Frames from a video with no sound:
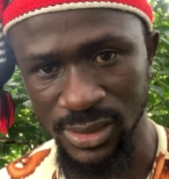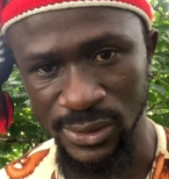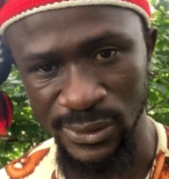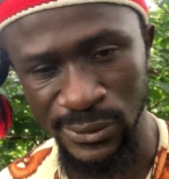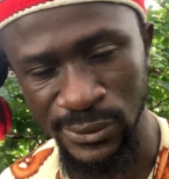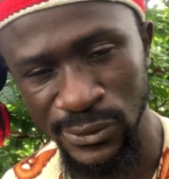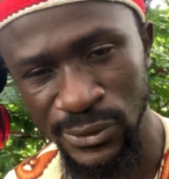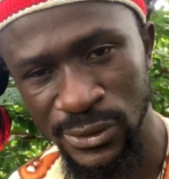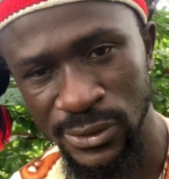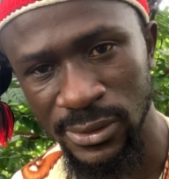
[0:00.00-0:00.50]
you
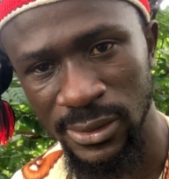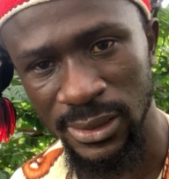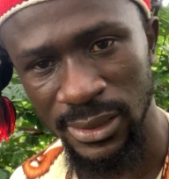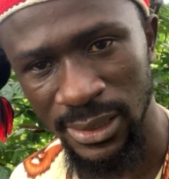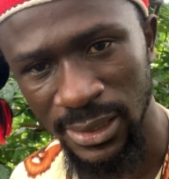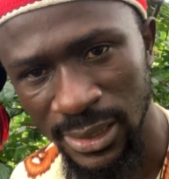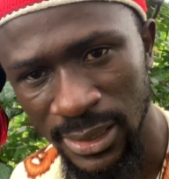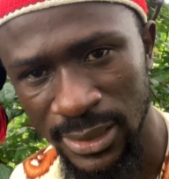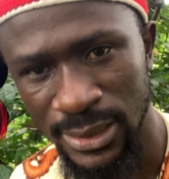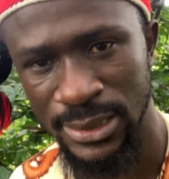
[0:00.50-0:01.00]
use your
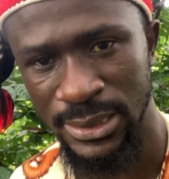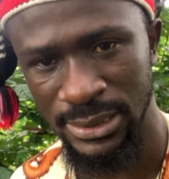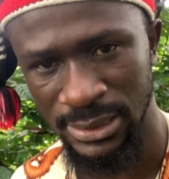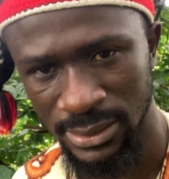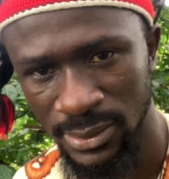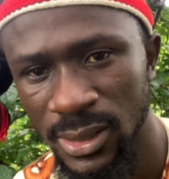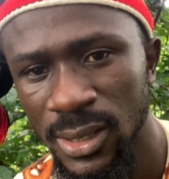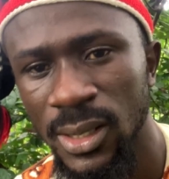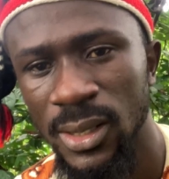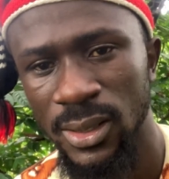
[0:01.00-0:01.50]
leg,
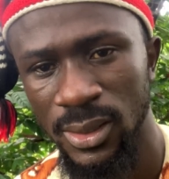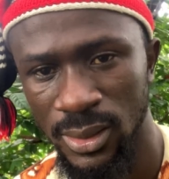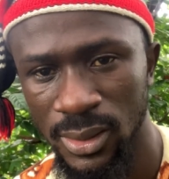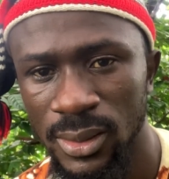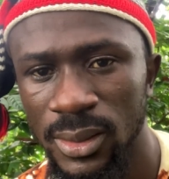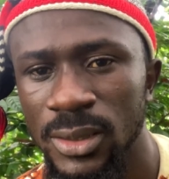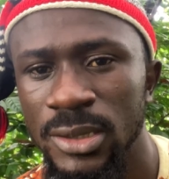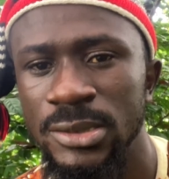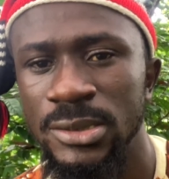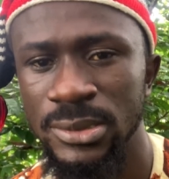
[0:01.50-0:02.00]

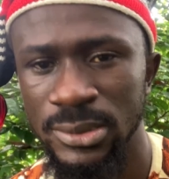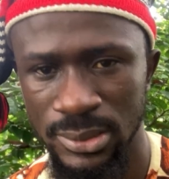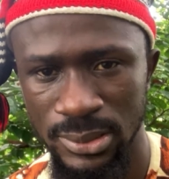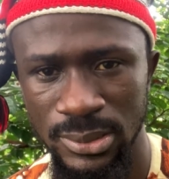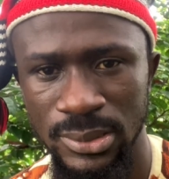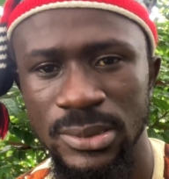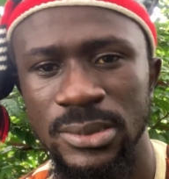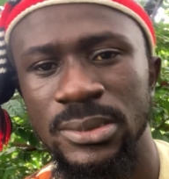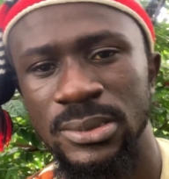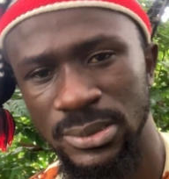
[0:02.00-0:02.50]

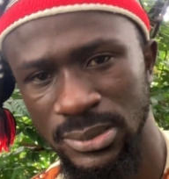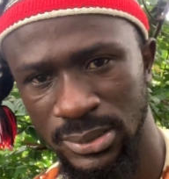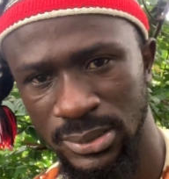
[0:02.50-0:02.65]
you